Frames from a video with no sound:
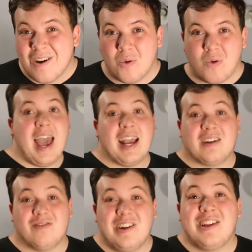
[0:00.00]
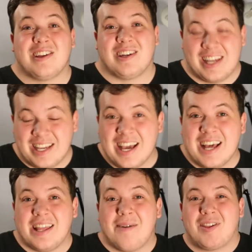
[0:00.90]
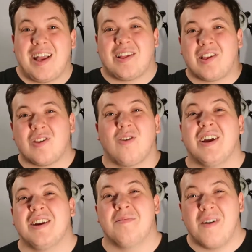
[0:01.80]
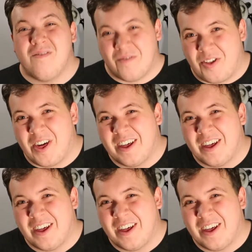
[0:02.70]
Or heck, recently, there was that solid month.